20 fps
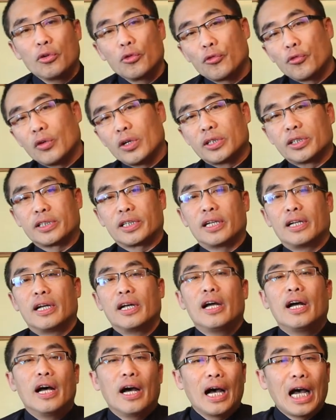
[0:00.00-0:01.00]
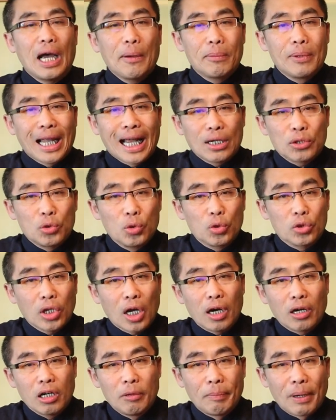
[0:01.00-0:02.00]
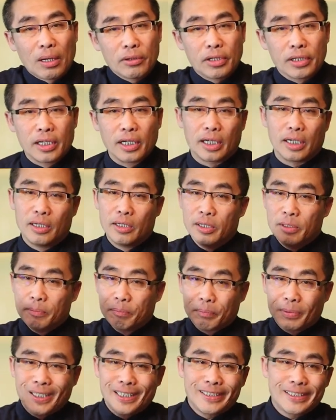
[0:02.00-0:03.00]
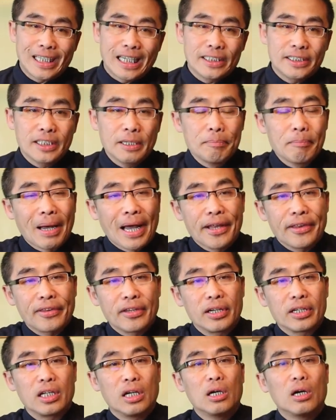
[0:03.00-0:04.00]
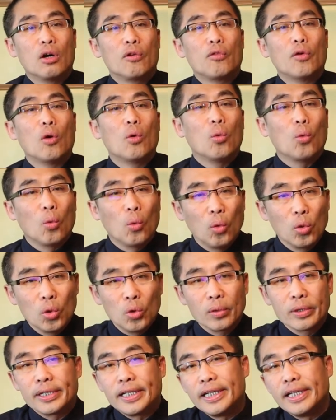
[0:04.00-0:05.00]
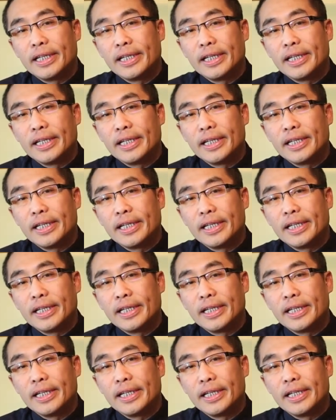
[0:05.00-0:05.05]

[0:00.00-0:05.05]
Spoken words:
First, I would like to talk about the processing method for oolong